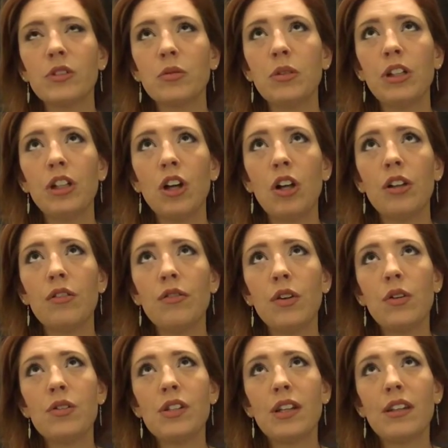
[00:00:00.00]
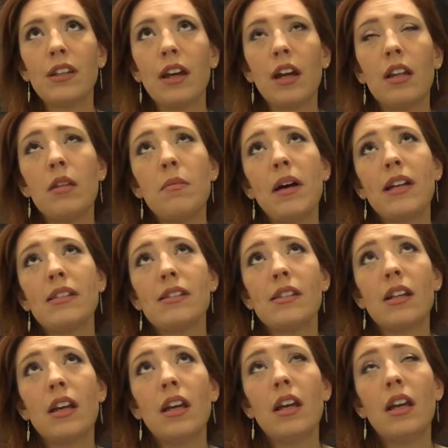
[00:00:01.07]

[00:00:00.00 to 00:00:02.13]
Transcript: do you call it? Photosethnia, the best,